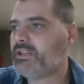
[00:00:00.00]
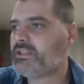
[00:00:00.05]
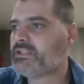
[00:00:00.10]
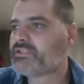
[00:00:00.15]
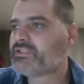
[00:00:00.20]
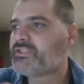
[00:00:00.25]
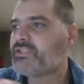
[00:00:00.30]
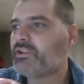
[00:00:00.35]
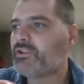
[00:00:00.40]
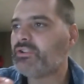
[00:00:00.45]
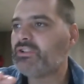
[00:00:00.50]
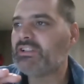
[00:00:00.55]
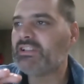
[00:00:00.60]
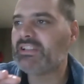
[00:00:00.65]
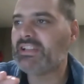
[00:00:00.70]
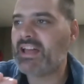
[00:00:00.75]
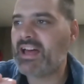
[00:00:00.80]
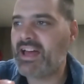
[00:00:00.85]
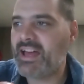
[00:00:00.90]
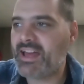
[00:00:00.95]
So
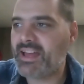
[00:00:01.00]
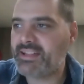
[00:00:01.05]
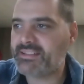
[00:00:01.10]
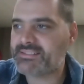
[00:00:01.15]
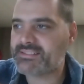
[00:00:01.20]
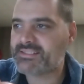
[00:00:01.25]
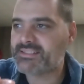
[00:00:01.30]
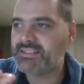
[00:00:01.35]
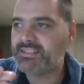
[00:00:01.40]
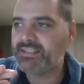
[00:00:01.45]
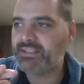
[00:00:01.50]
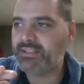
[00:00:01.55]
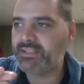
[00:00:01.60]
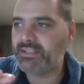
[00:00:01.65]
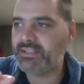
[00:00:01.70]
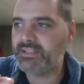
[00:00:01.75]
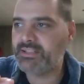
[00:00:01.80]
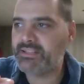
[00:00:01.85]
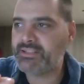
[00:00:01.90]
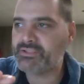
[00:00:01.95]
let
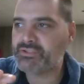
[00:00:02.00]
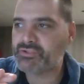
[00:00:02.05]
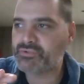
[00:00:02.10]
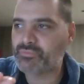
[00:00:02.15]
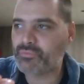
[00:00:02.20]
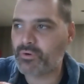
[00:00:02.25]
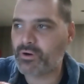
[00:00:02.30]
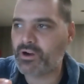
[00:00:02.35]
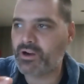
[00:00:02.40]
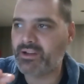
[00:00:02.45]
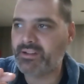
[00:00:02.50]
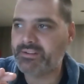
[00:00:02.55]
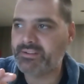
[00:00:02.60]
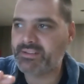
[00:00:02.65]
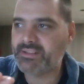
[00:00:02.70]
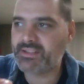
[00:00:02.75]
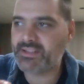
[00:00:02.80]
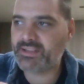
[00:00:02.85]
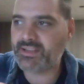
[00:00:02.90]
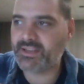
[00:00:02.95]
each
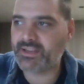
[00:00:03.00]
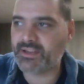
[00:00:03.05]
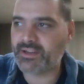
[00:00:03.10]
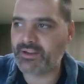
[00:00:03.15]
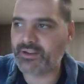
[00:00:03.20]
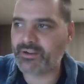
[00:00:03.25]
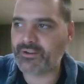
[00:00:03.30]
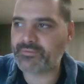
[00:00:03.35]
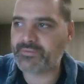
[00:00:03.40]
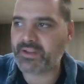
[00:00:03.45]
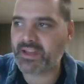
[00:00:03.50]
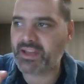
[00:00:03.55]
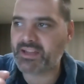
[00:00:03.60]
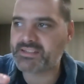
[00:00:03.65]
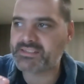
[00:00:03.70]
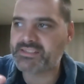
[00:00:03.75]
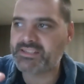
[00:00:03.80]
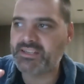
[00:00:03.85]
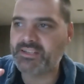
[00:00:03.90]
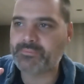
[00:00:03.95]
one give
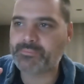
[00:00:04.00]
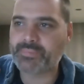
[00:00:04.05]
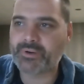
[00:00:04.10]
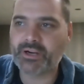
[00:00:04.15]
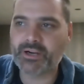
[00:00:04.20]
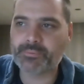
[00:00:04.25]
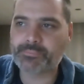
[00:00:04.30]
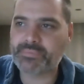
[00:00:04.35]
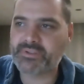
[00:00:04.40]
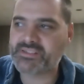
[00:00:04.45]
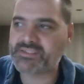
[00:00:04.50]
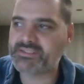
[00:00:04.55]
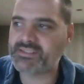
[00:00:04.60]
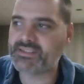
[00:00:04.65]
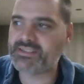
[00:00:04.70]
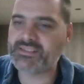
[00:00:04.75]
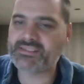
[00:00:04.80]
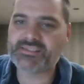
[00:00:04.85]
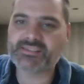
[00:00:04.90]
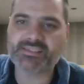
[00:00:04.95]
as he
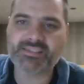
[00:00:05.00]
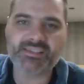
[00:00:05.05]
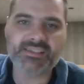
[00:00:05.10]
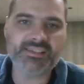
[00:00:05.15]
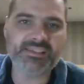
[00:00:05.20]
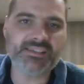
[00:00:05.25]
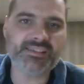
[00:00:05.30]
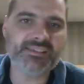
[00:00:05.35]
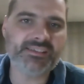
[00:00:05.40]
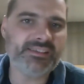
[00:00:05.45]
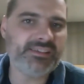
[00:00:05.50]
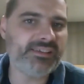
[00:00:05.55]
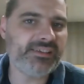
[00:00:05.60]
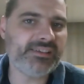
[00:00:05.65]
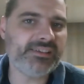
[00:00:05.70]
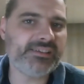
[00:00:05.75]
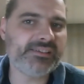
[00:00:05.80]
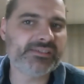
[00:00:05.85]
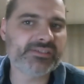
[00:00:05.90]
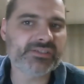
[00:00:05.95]
purposes in
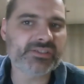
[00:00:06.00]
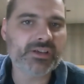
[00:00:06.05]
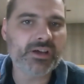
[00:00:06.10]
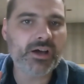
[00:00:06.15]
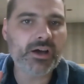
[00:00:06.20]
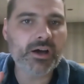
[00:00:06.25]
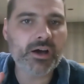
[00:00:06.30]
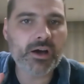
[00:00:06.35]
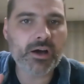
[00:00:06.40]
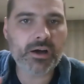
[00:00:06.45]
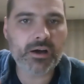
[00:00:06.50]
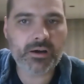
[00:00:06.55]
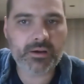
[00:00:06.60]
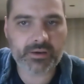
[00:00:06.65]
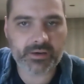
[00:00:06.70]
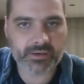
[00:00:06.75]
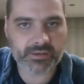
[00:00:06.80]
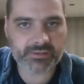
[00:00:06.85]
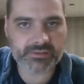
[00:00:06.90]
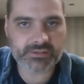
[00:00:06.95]
his
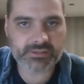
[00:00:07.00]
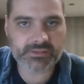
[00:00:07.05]
heart,